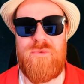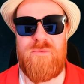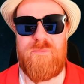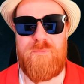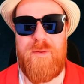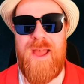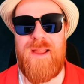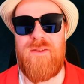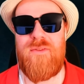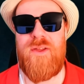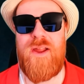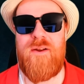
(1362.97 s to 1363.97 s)
back
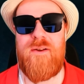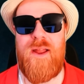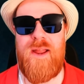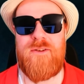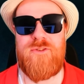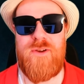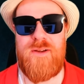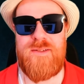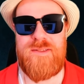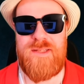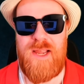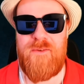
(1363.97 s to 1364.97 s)
there and try to
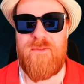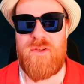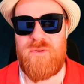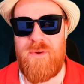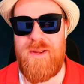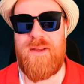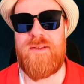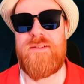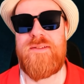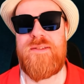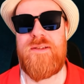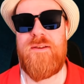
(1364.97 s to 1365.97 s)
save the
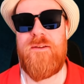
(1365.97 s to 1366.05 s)
twins.